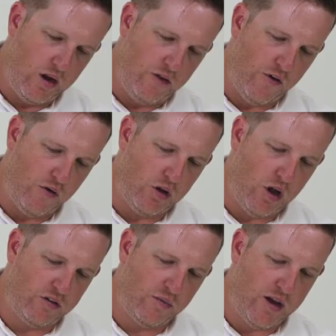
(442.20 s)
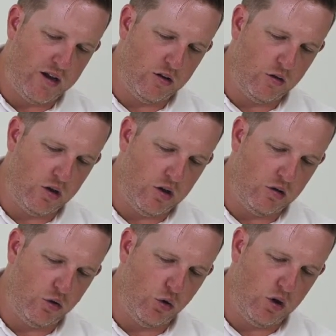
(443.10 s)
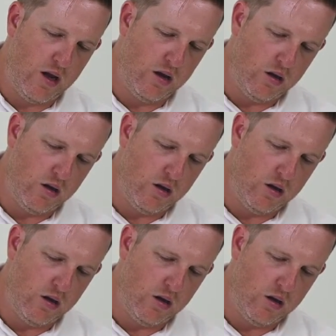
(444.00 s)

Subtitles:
If I would like to make it look a little cooler,